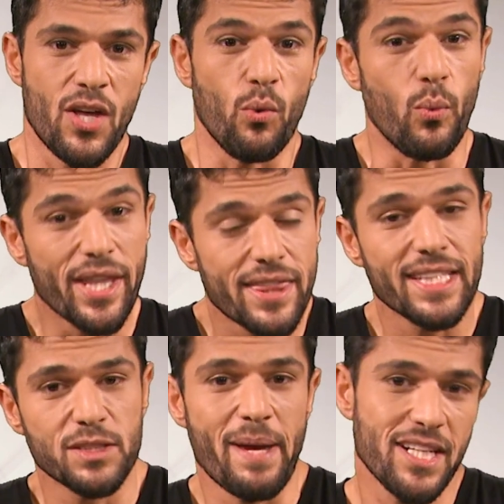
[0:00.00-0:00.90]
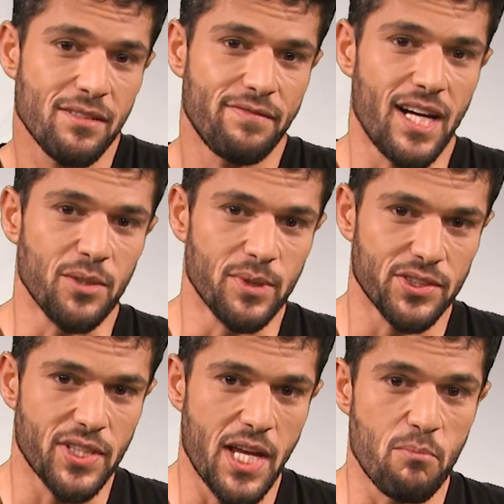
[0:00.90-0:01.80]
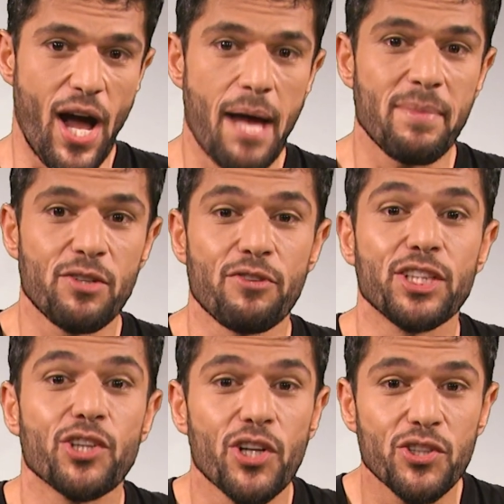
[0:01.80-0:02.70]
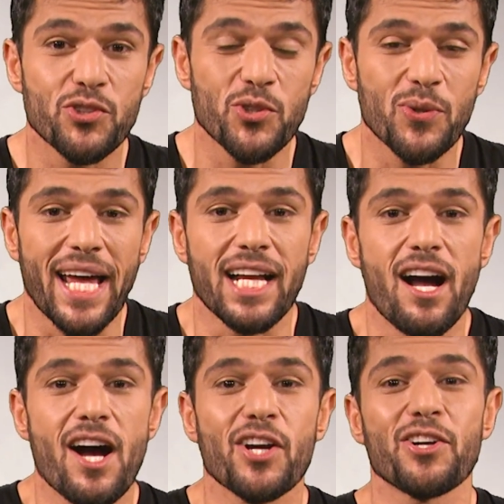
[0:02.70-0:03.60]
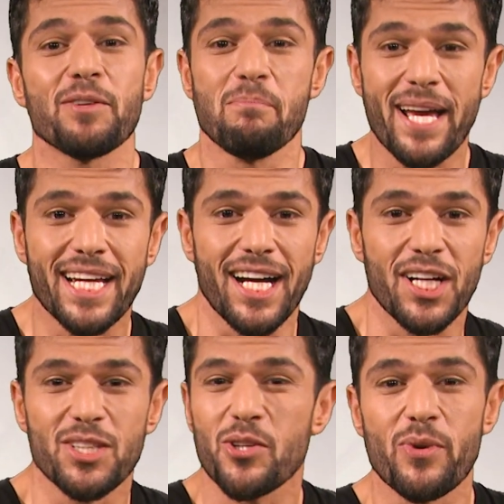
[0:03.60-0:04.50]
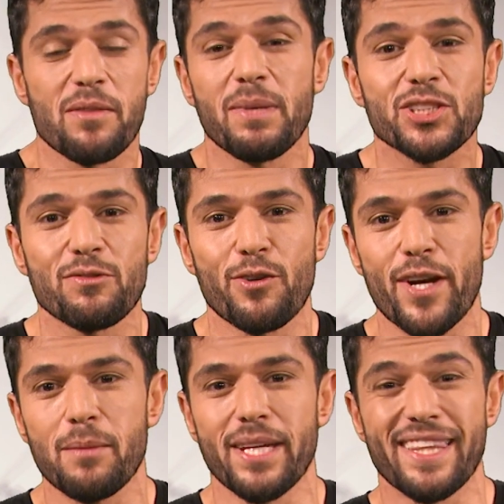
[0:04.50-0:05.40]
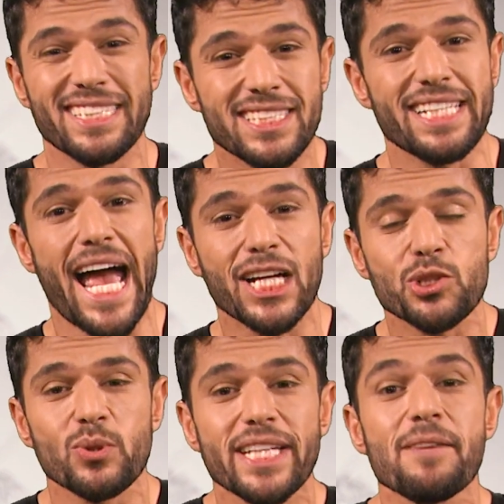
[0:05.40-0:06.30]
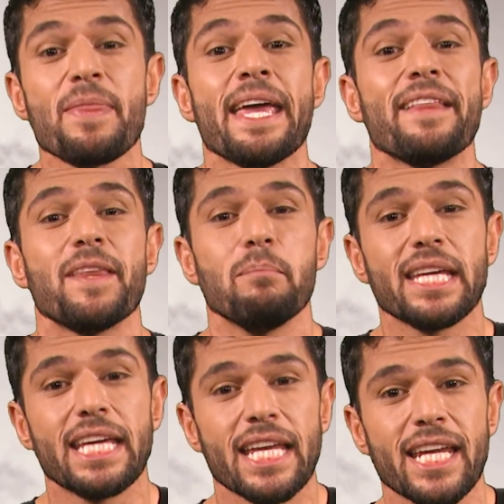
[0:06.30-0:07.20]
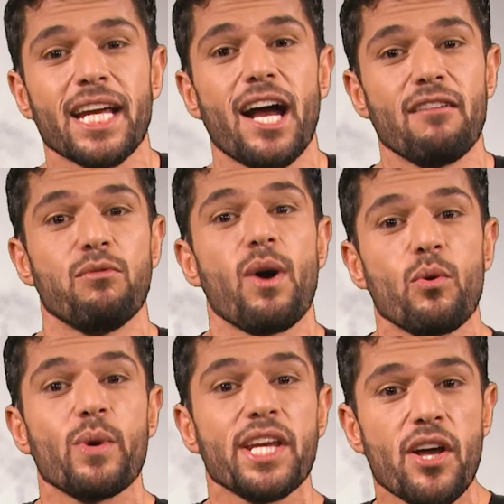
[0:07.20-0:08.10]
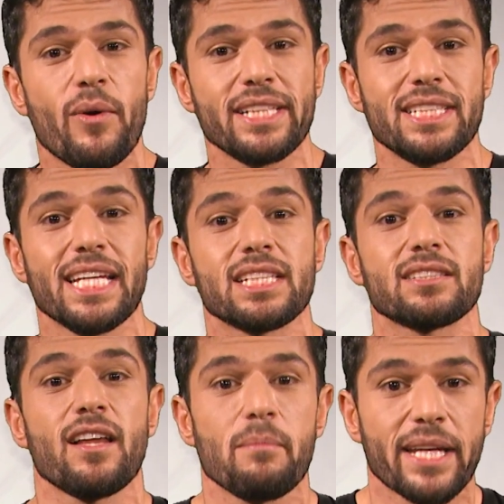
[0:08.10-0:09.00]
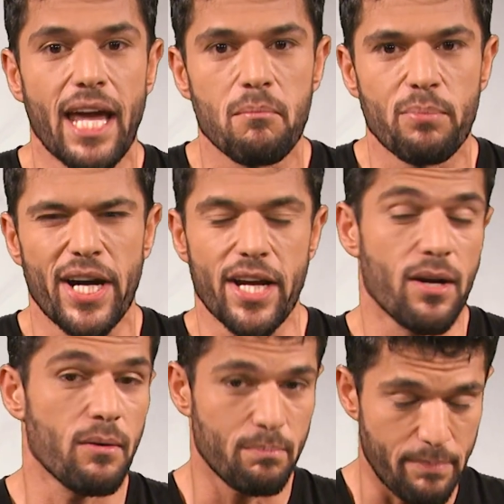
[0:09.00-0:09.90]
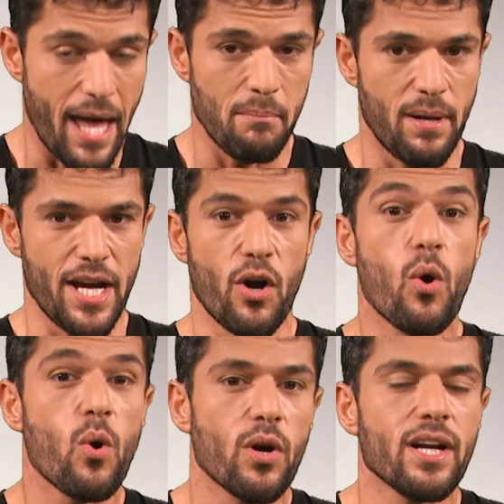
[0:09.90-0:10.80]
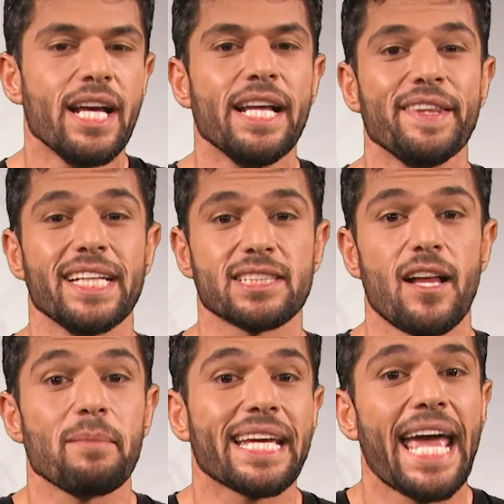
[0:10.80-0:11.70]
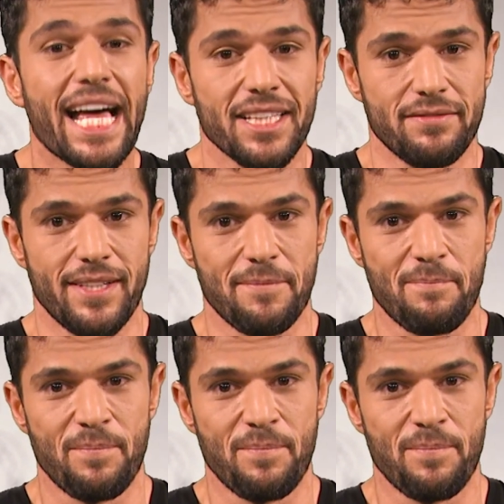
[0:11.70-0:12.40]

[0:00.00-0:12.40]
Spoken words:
With this band of followers, Muhammad returned to and conquered Mecca along with much of Arabia. This is actually the beginning of what we know as the Islamic Empire or the Islamic Caliphate.